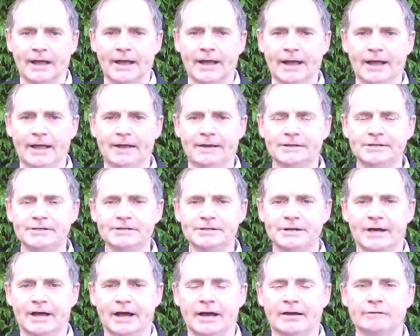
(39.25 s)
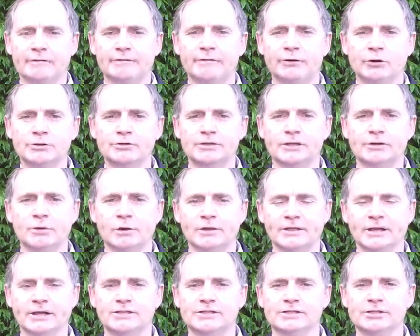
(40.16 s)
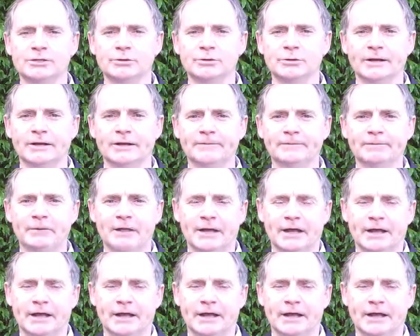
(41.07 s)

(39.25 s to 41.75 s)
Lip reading: And unfortunately, what that's doing